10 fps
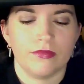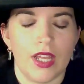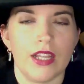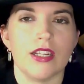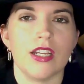
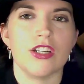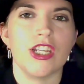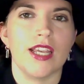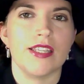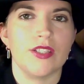And
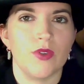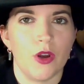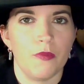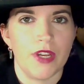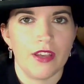she has to
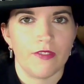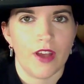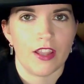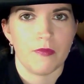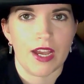accompany her
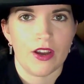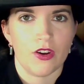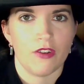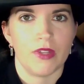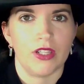father back
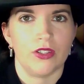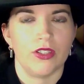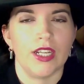home alone,